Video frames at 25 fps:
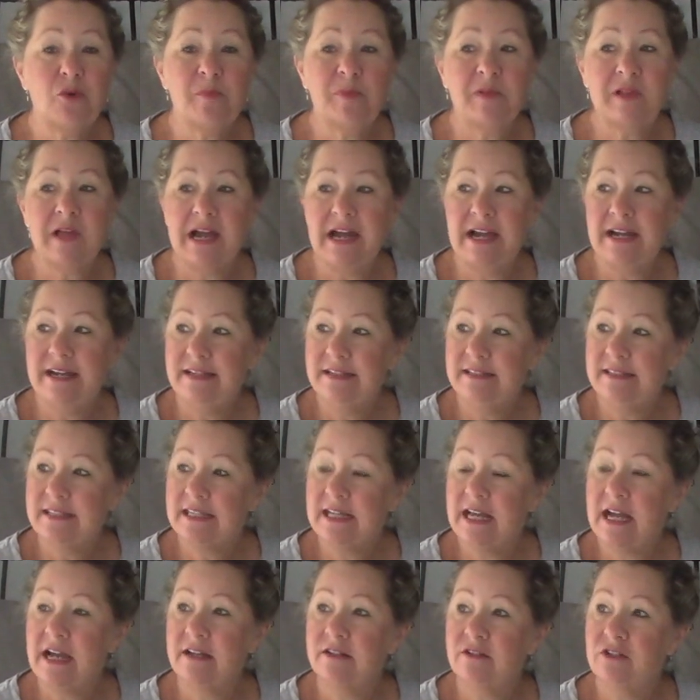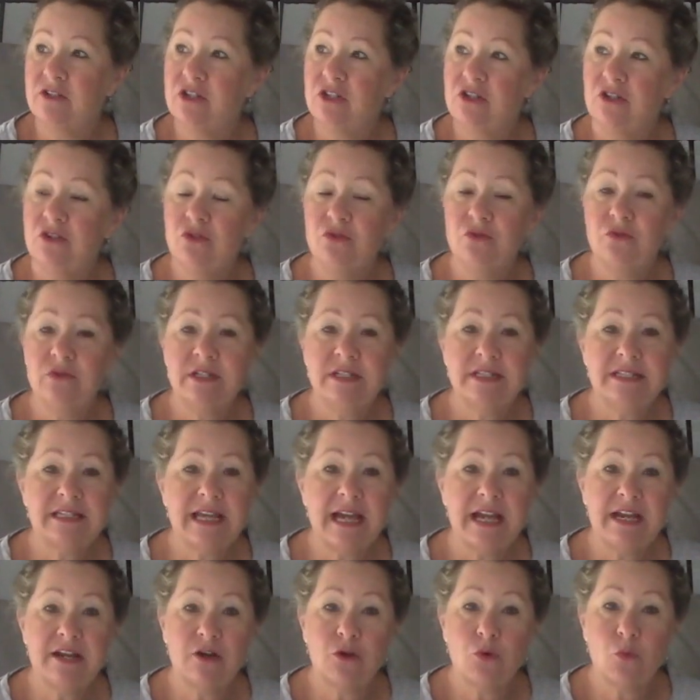blinds on 2
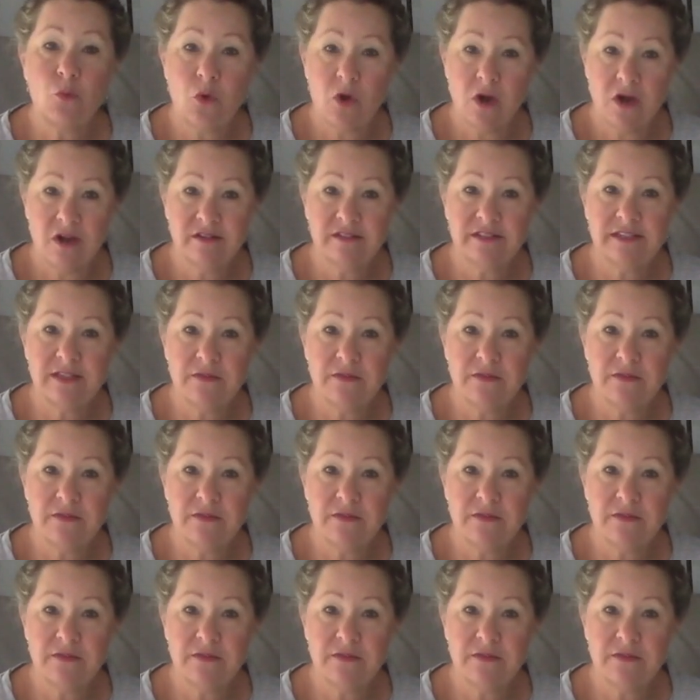entire walls